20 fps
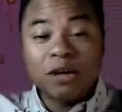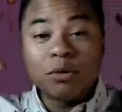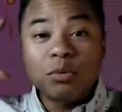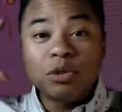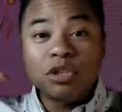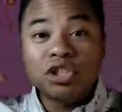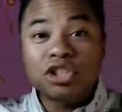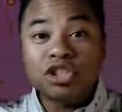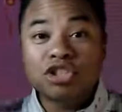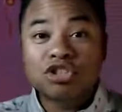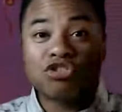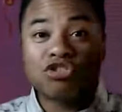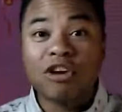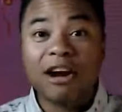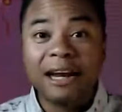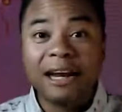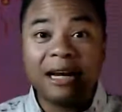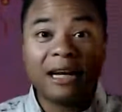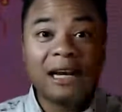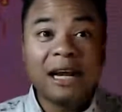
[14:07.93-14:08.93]
It was
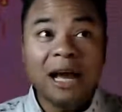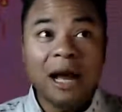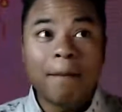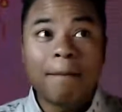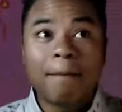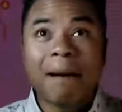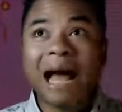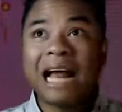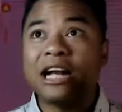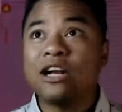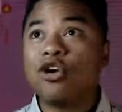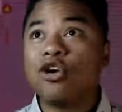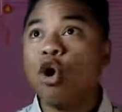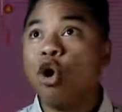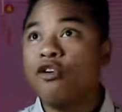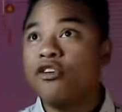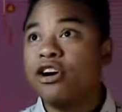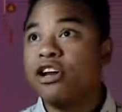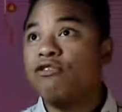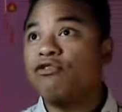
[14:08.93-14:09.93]
straight
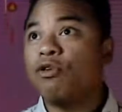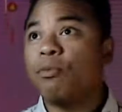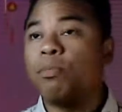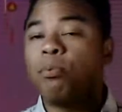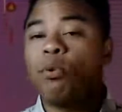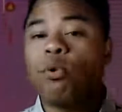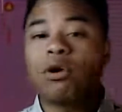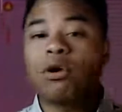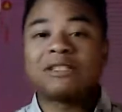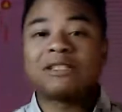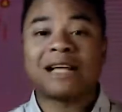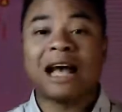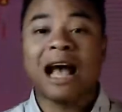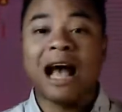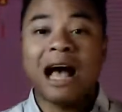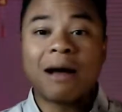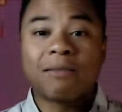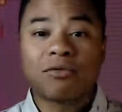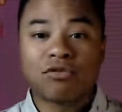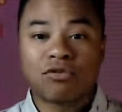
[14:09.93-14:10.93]
Minority Report
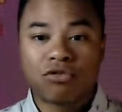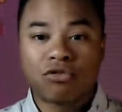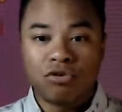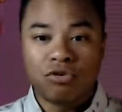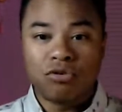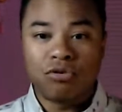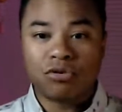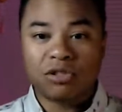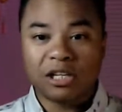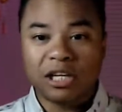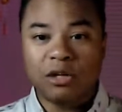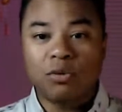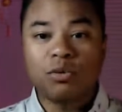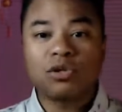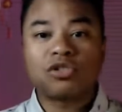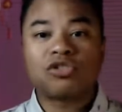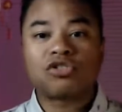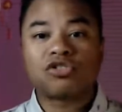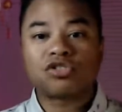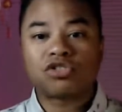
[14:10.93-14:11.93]
Tom Cruise. It
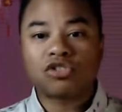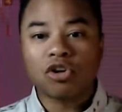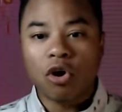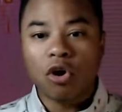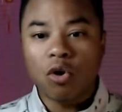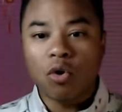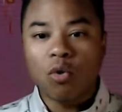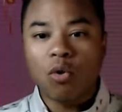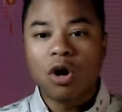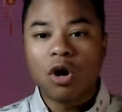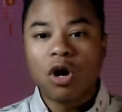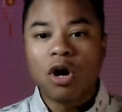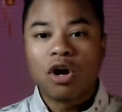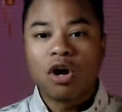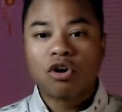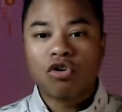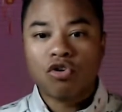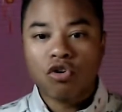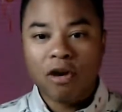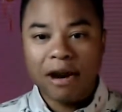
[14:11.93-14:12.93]
was so
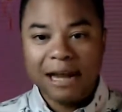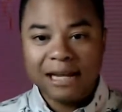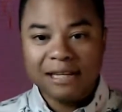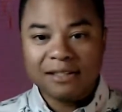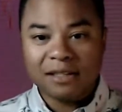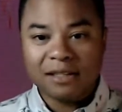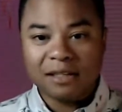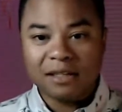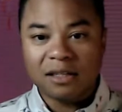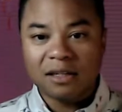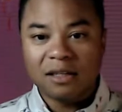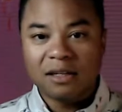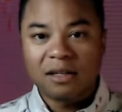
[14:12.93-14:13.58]
crazy.